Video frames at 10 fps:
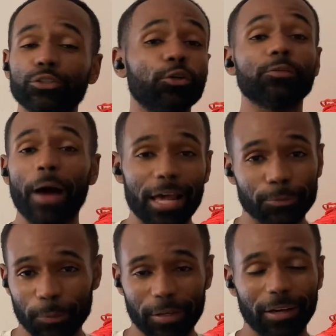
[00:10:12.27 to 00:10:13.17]
as
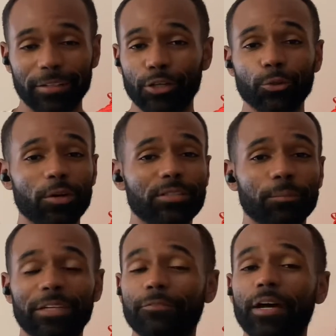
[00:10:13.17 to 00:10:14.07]
possible because they're doing some
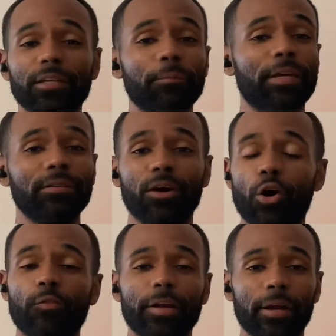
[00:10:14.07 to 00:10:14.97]
development
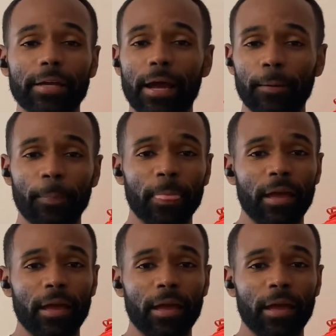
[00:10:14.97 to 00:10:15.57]
over there now.